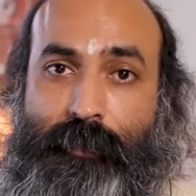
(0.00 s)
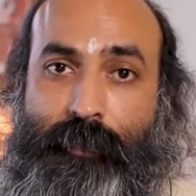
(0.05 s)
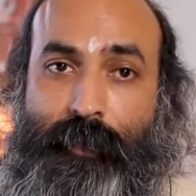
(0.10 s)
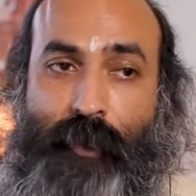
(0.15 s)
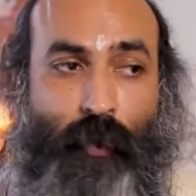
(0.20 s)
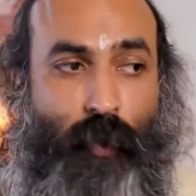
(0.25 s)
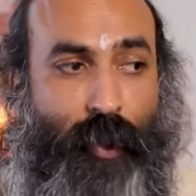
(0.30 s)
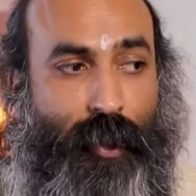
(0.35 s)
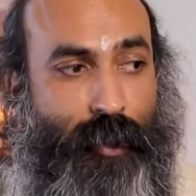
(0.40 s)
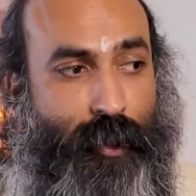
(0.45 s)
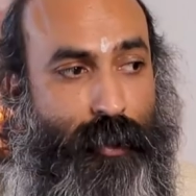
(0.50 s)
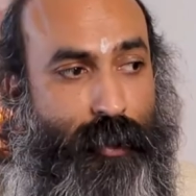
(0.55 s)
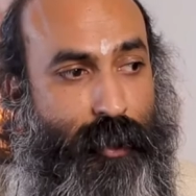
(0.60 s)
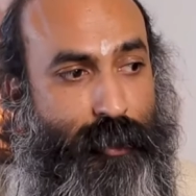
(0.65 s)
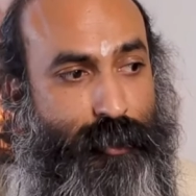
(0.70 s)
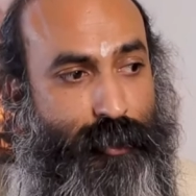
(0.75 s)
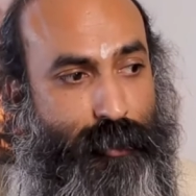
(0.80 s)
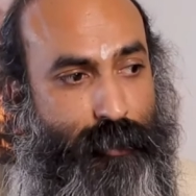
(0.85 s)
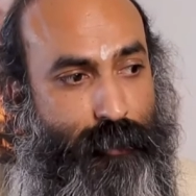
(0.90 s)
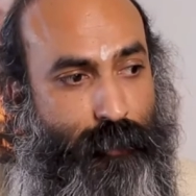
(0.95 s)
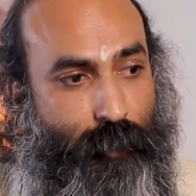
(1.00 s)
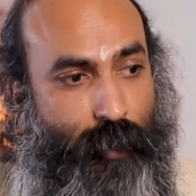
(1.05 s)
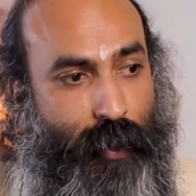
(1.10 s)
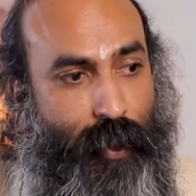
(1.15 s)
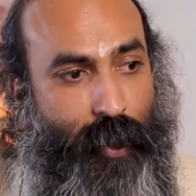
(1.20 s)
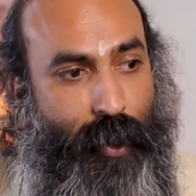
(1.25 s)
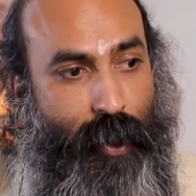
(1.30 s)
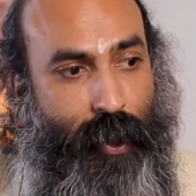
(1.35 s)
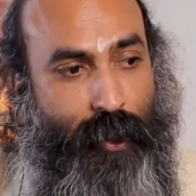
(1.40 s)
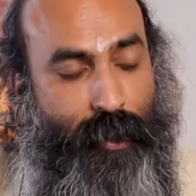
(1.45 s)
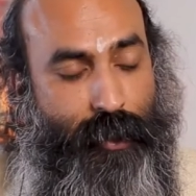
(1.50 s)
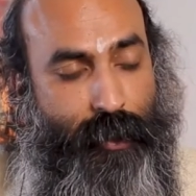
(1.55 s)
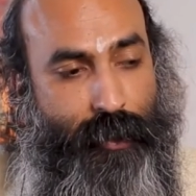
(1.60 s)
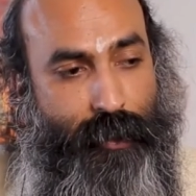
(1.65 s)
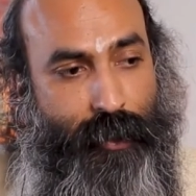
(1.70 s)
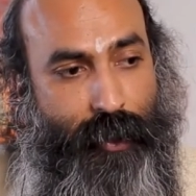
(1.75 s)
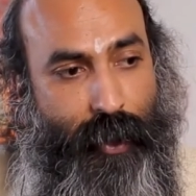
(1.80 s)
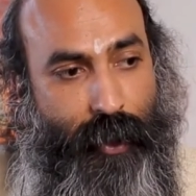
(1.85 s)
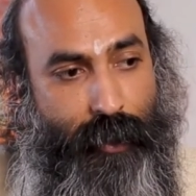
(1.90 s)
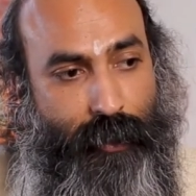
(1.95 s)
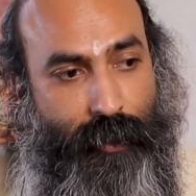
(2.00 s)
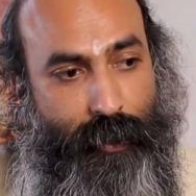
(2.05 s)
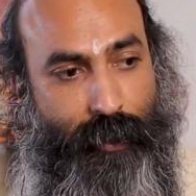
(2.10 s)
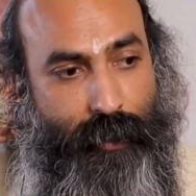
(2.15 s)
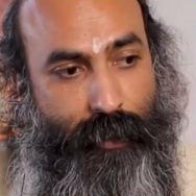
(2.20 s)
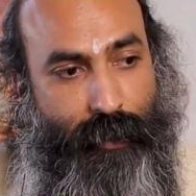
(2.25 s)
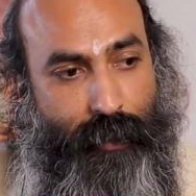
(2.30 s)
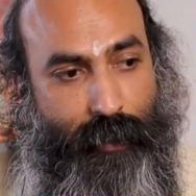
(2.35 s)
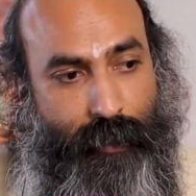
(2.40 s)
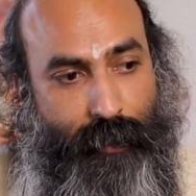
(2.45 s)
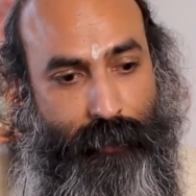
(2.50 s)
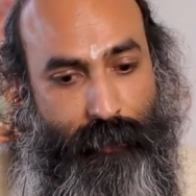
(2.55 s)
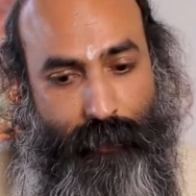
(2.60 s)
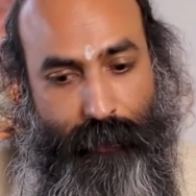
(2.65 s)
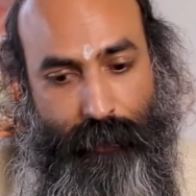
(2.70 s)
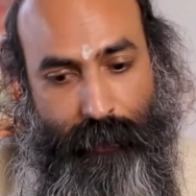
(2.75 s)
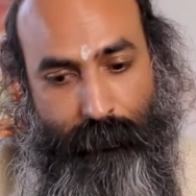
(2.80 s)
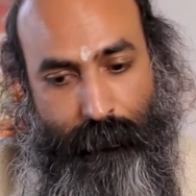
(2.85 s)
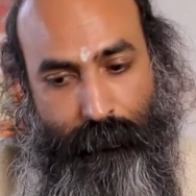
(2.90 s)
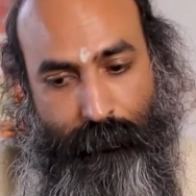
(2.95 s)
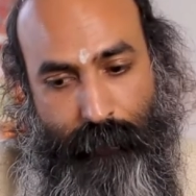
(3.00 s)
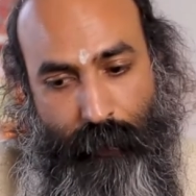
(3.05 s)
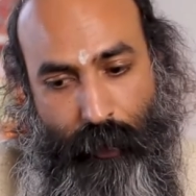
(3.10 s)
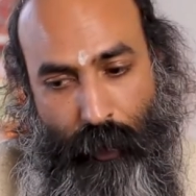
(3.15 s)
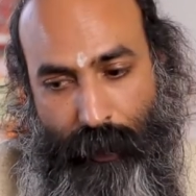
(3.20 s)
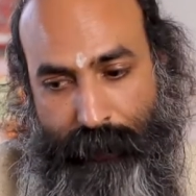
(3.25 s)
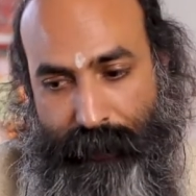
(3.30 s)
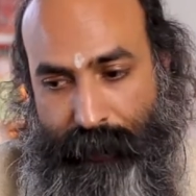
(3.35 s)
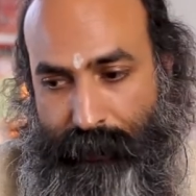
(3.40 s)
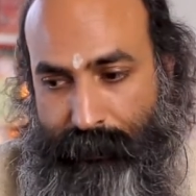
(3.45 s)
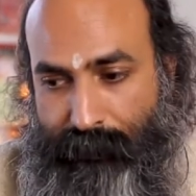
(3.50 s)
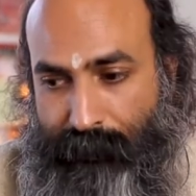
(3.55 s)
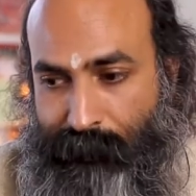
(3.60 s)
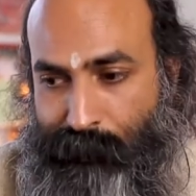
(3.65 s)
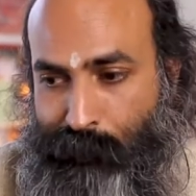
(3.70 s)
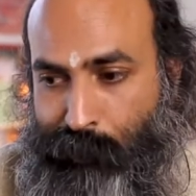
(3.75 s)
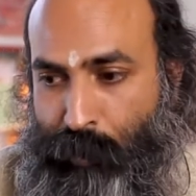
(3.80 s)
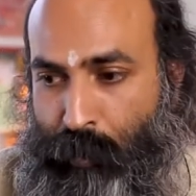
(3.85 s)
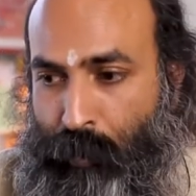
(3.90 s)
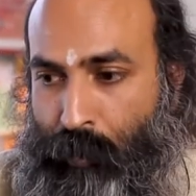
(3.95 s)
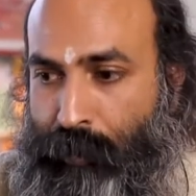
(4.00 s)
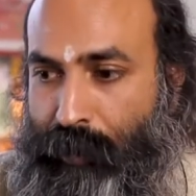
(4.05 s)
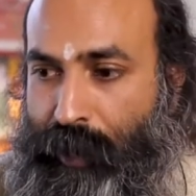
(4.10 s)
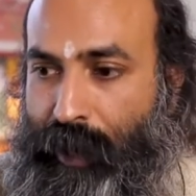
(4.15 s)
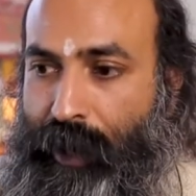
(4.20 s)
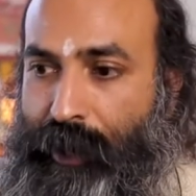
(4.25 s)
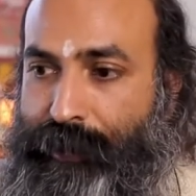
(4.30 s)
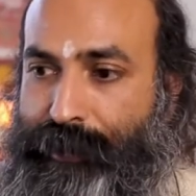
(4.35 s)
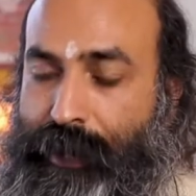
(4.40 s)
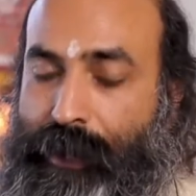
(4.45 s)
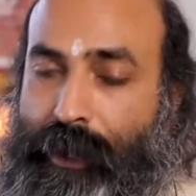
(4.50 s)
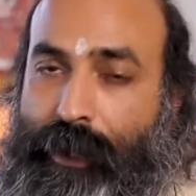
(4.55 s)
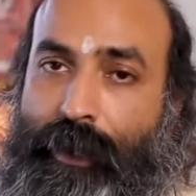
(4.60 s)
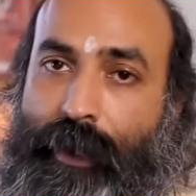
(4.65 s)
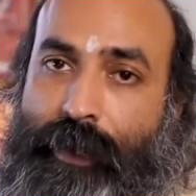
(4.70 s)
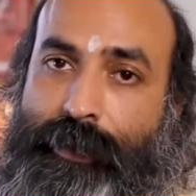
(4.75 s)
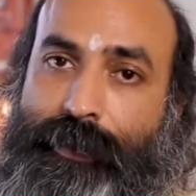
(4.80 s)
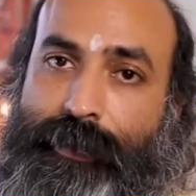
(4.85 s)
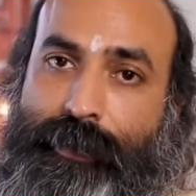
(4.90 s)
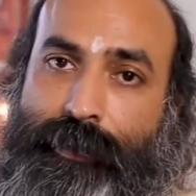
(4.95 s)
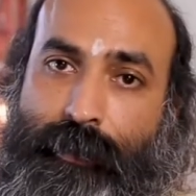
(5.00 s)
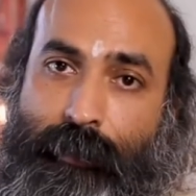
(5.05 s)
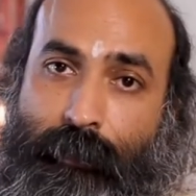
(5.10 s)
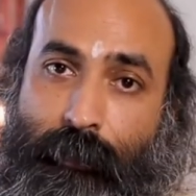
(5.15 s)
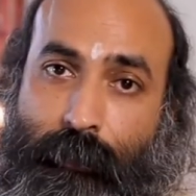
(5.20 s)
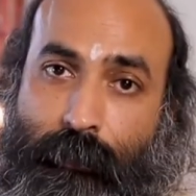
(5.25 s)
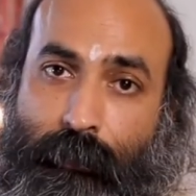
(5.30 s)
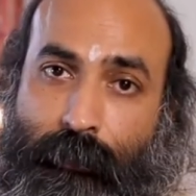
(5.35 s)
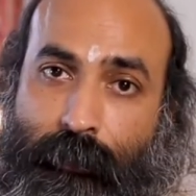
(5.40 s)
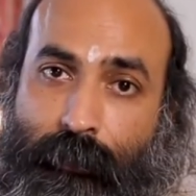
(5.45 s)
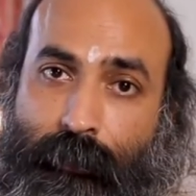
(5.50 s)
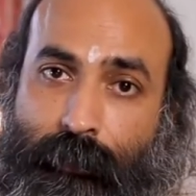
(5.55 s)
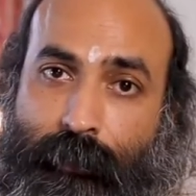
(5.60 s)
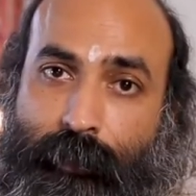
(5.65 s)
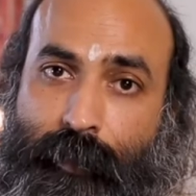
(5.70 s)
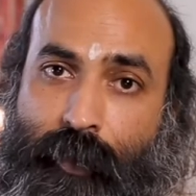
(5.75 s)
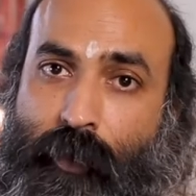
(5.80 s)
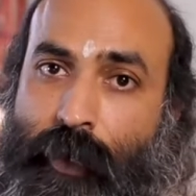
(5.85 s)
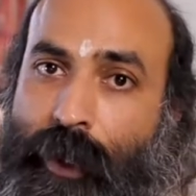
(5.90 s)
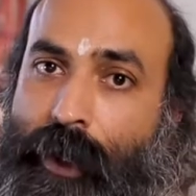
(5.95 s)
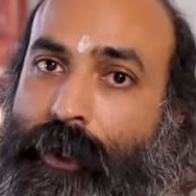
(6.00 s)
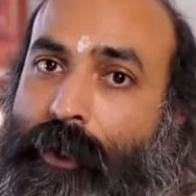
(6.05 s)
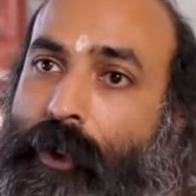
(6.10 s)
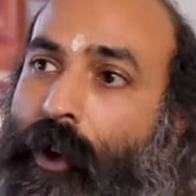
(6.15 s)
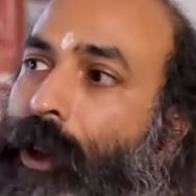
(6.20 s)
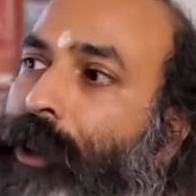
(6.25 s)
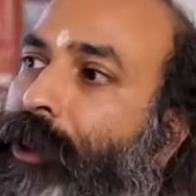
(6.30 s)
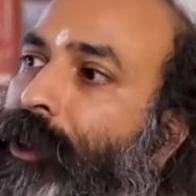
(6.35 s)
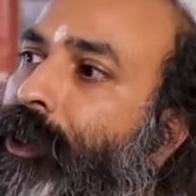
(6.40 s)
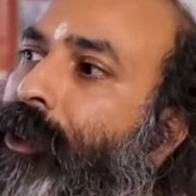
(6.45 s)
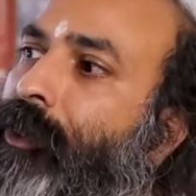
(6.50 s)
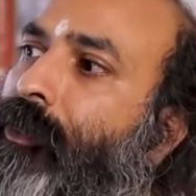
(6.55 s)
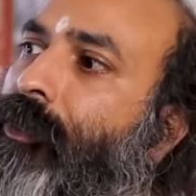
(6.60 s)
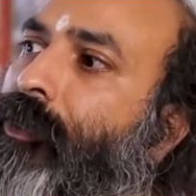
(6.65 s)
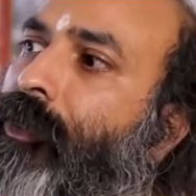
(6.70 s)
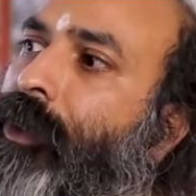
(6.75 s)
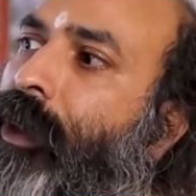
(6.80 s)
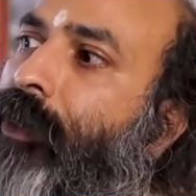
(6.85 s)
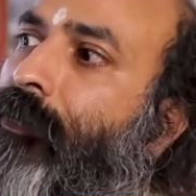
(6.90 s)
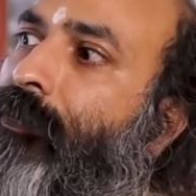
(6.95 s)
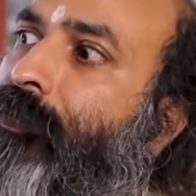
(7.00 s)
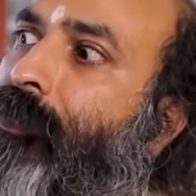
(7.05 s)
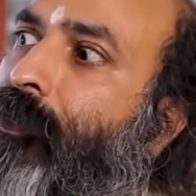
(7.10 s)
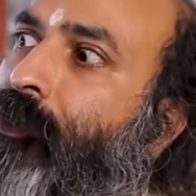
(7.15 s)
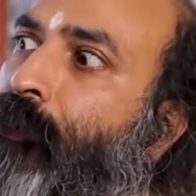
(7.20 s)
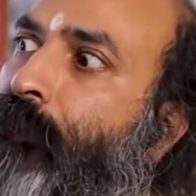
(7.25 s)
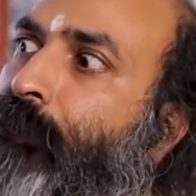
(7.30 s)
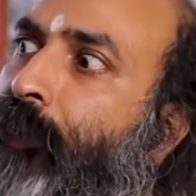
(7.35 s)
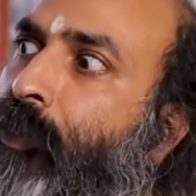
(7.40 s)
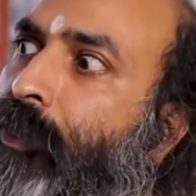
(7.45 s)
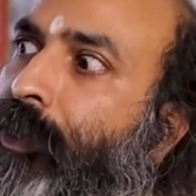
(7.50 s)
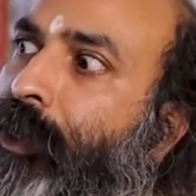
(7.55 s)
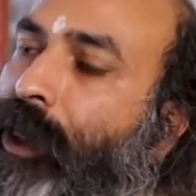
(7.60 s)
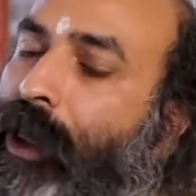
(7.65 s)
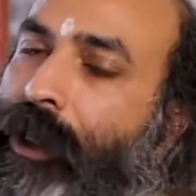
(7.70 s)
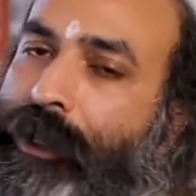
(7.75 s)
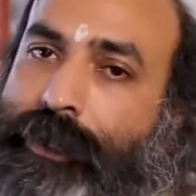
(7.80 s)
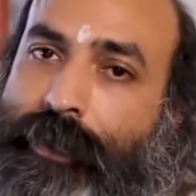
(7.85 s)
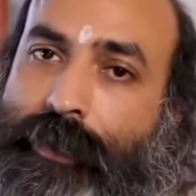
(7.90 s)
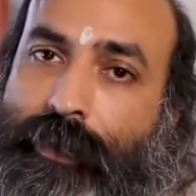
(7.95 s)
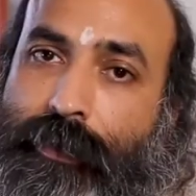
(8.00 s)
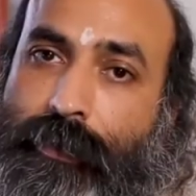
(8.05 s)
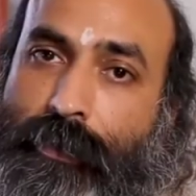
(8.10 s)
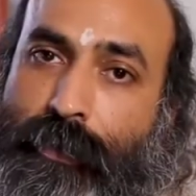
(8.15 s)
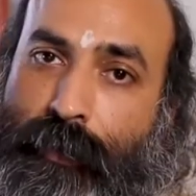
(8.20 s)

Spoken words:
So what did nature do? It created the process of procreation in us. So we can continue to live through procreation.